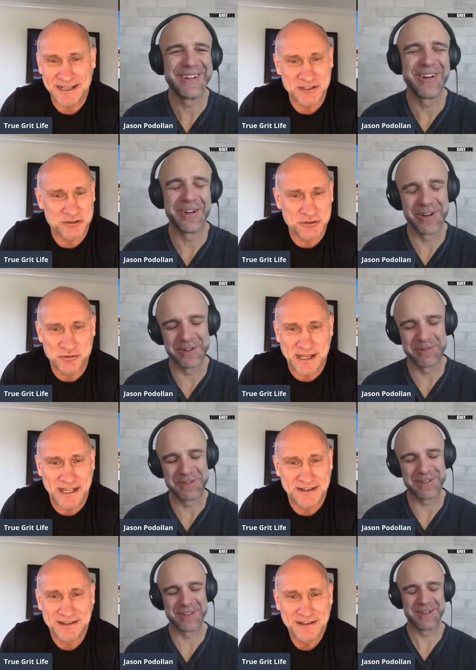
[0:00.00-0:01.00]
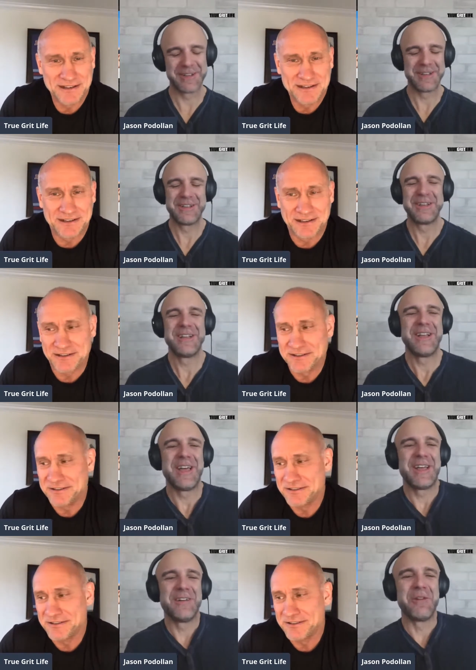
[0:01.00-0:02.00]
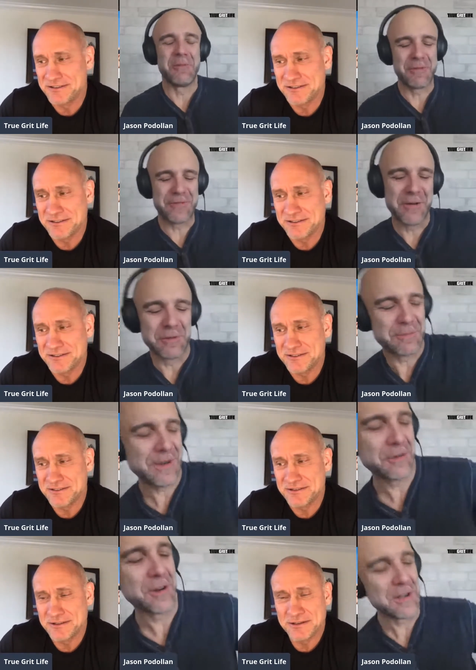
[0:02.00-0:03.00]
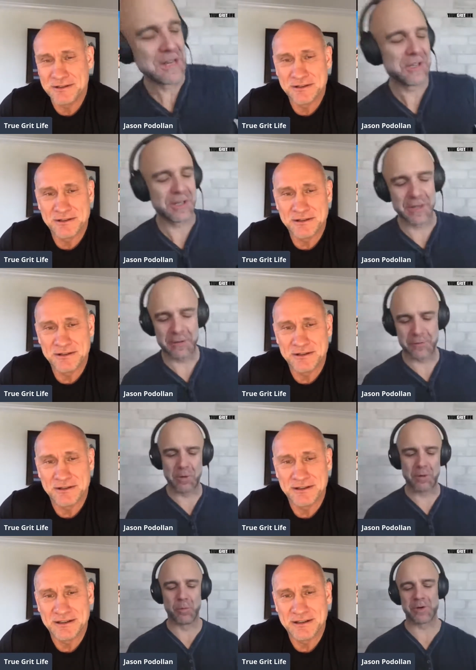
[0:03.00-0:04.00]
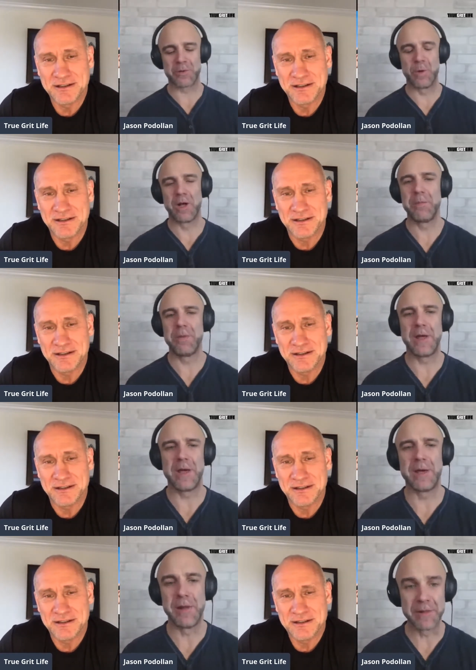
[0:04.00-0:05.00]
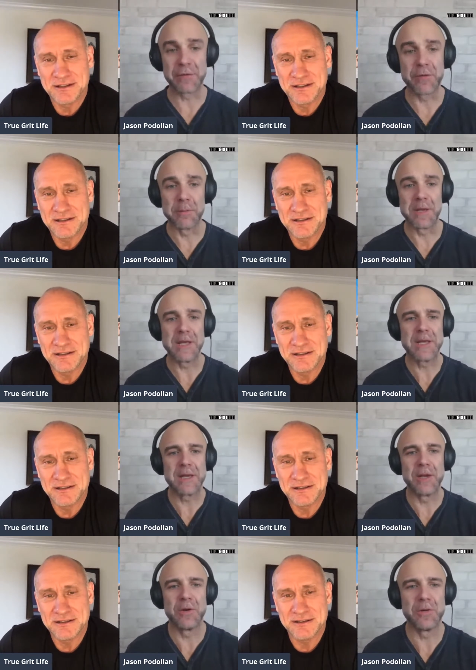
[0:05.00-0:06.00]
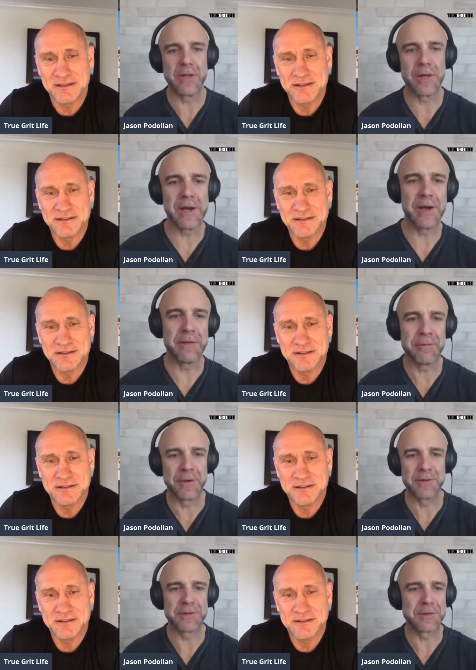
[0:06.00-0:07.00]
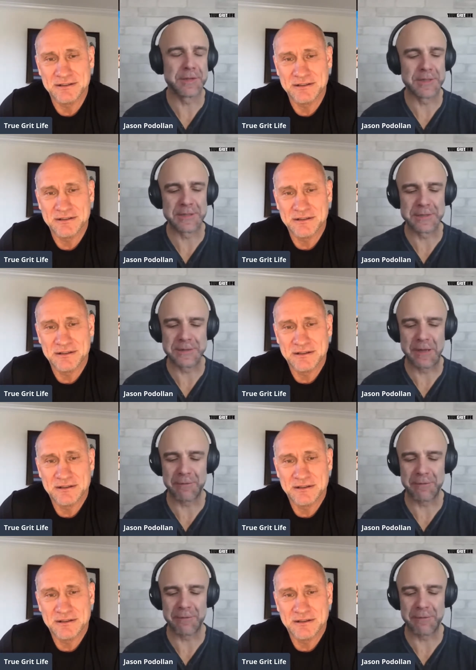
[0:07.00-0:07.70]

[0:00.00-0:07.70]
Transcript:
Speaker 1: did no, hundred percent.
Speaker 2: We, we found we found our niche I think for what worked well but at least for me you know I, I felt uh, I